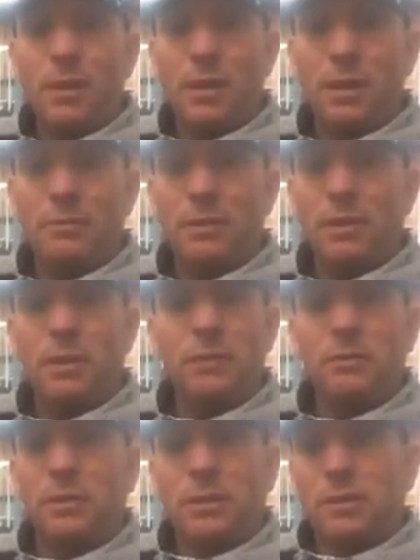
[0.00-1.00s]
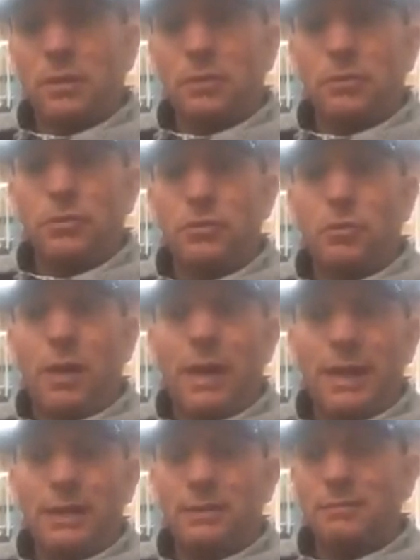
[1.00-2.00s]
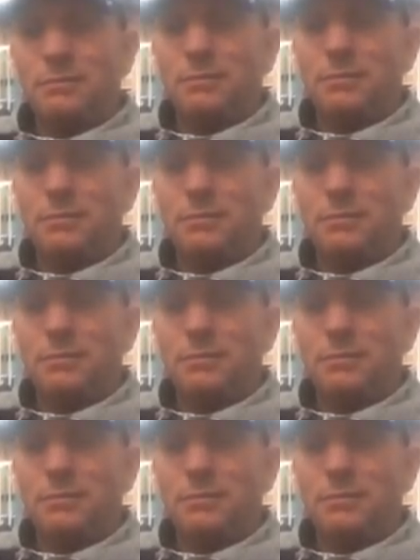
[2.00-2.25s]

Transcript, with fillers: Um, you know, lose weight,